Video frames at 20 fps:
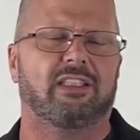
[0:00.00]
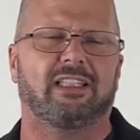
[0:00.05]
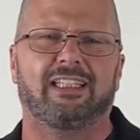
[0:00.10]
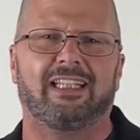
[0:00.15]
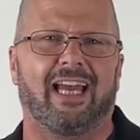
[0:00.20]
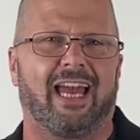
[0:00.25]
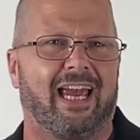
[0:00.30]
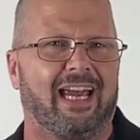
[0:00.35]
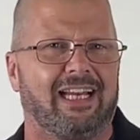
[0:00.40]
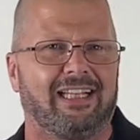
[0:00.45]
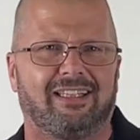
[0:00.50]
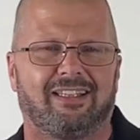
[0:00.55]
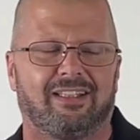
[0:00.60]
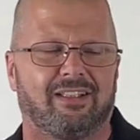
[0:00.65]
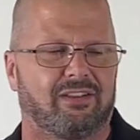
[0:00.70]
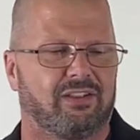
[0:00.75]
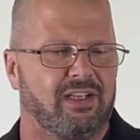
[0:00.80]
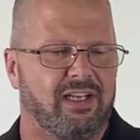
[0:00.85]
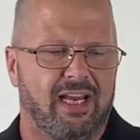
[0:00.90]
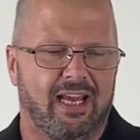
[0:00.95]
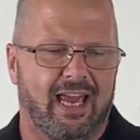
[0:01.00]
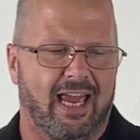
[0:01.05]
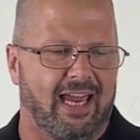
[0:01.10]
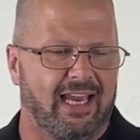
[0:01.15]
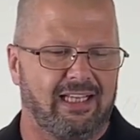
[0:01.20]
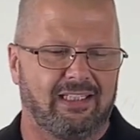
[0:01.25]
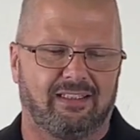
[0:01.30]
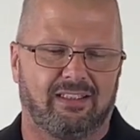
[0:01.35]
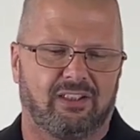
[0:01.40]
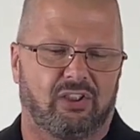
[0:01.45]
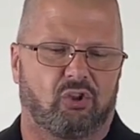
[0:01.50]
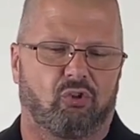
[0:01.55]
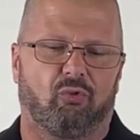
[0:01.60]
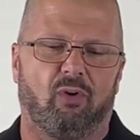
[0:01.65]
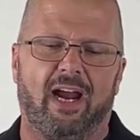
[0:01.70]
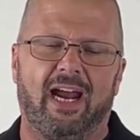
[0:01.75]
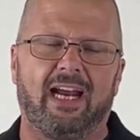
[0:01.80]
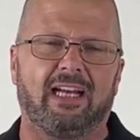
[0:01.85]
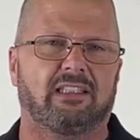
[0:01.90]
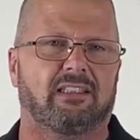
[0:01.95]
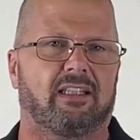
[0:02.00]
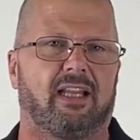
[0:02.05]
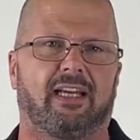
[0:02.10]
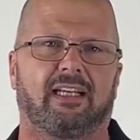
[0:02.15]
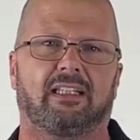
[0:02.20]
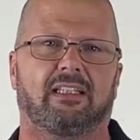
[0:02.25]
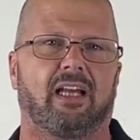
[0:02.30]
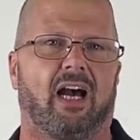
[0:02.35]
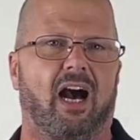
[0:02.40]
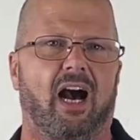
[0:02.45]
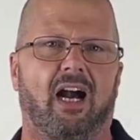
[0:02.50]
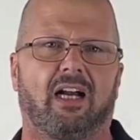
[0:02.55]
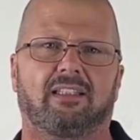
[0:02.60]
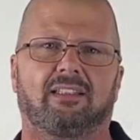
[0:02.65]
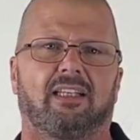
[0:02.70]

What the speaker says: and he ate the grass like an ox,